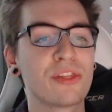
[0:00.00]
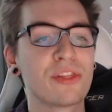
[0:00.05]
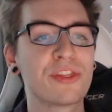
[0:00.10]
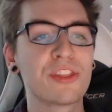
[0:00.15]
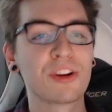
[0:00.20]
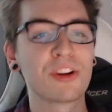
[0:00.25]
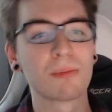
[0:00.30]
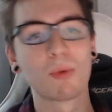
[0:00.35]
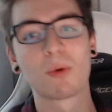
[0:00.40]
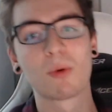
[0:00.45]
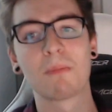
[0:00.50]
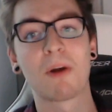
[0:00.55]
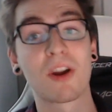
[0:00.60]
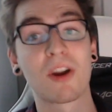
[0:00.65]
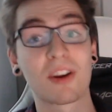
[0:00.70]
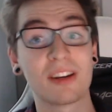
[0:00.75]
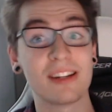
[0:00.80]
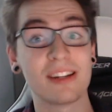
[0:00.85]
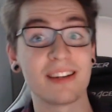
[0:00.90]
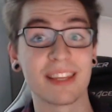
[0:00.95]
They're more
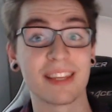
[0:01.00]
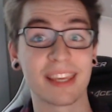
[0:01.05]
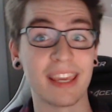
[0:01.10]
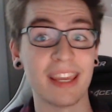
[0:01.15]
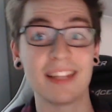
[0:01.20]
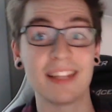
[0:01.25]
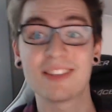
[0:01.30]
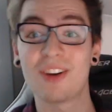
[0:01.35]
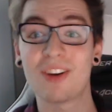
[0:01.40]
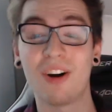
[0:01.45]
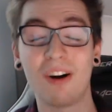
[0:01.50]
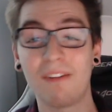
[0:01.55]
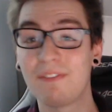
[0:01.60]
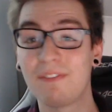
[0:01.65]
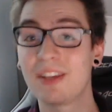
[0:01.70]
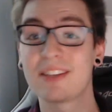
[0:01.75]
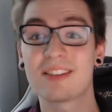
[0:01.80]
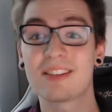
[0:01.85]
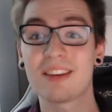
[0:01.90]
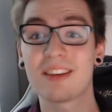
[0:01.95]
marketed to kids,
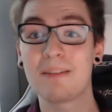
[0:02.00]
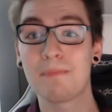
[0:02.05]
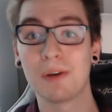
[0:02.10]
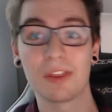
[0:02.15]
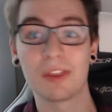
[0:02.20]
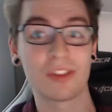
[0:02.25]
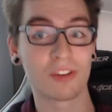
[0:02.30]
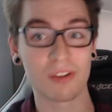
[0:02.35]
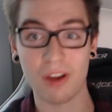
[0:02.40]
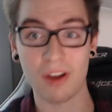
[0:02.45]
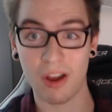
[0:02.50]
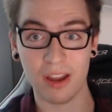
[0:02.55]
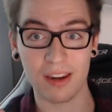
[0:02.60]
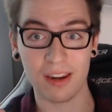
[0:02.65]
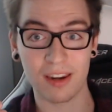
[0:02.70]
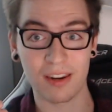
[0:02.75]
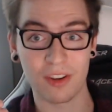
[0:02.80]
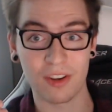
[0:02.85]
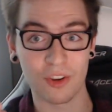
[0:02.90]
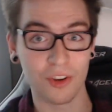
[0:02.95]
obviously, but they're
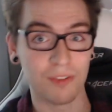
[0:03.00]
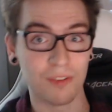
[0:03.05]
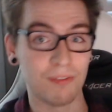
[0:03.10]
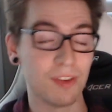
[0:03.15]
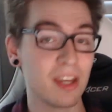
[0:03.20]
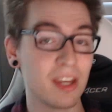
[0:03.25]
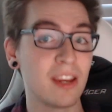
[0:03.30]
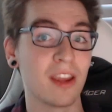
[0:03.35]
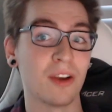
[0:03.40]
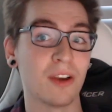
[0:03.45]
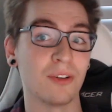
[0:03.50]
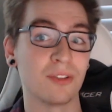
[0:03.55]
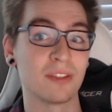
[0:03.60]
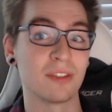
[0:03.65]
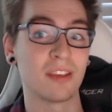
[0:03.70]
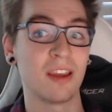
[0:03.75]
not good videos.